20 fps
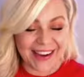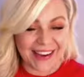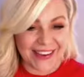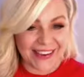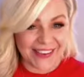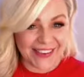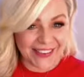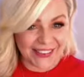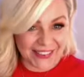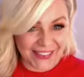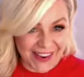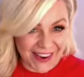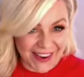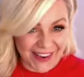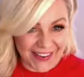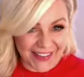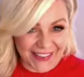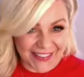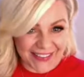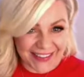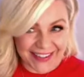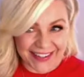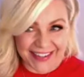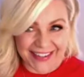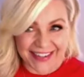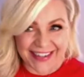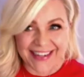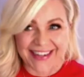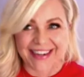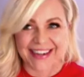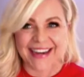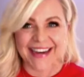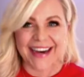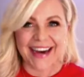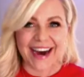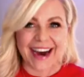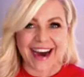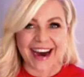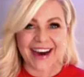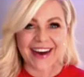Grow.
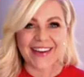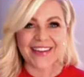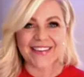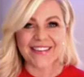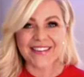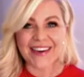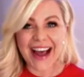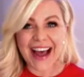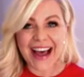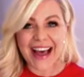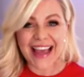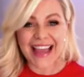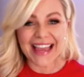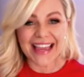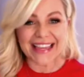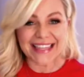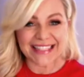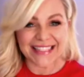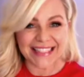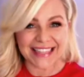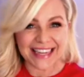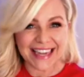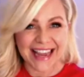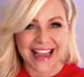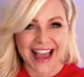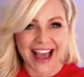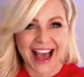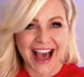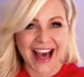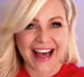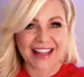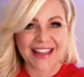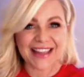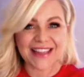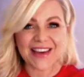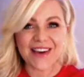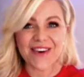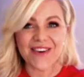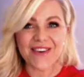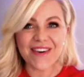All right.
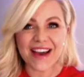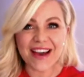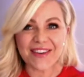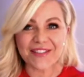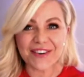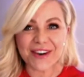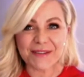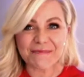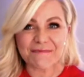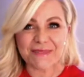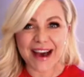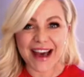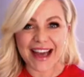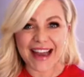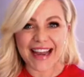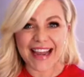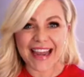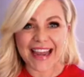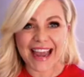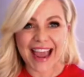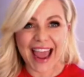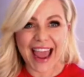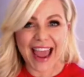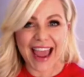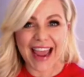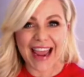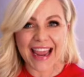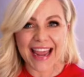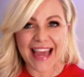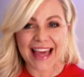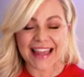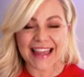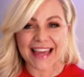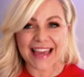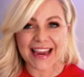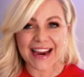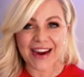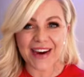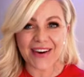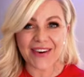Hello, everybody. Hey
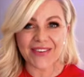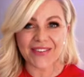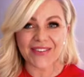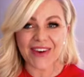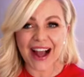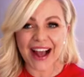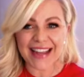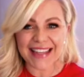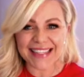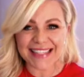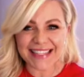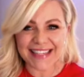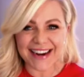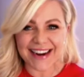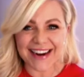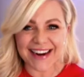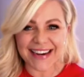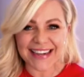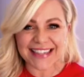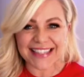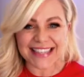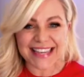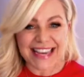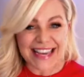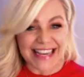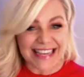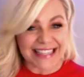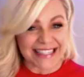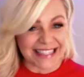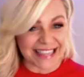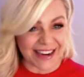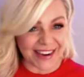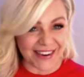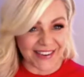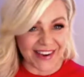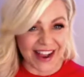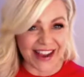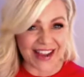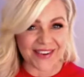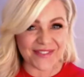there, rock stars. Sarah
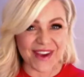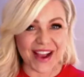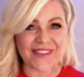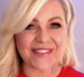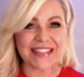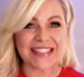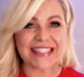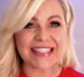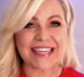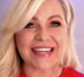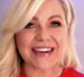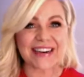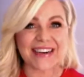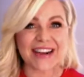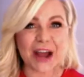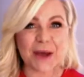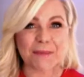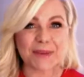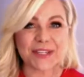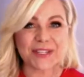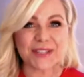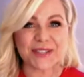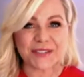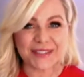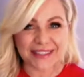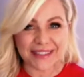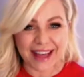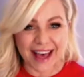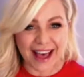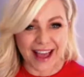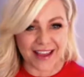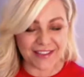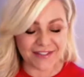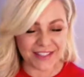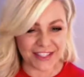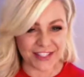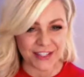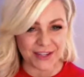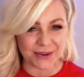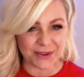Rockin' Robbins here, coming to you live
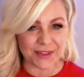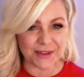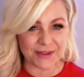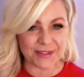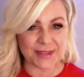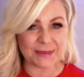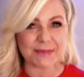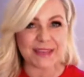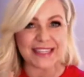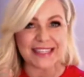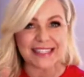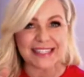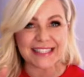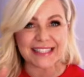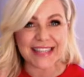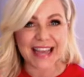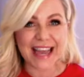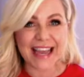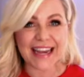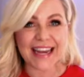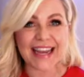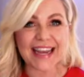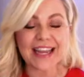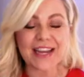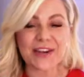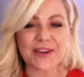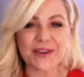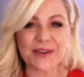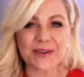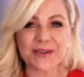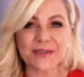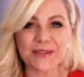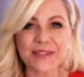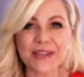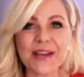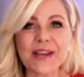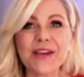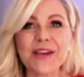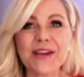to share with you some exciting news